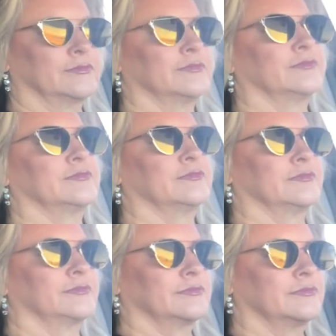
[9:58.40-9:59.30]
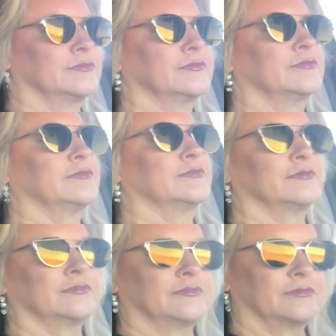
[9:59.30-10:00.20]

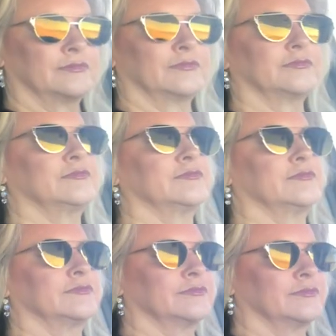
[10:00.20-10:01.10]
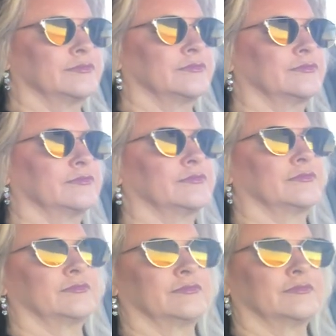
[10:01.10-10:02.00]

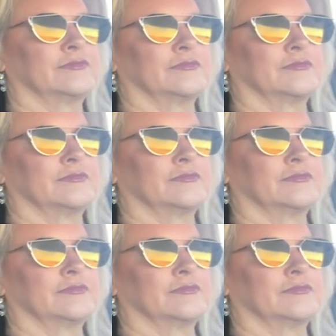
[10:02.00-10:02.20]
(silent)